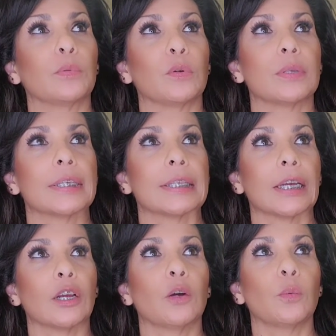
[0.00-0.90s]
boots
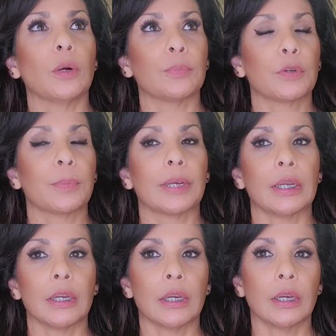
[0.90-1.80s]
that go up to my
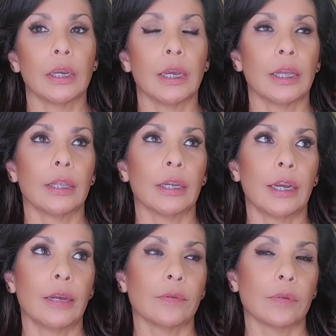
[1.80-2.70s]
knee and then
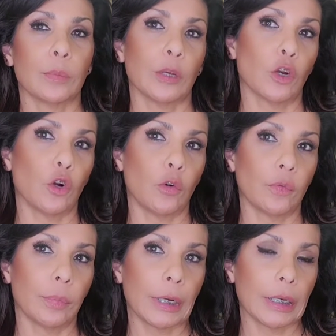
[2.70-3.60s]
I have some that go
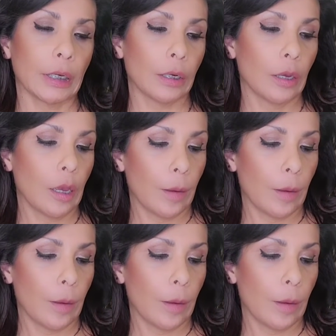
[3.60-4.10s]
over my knee.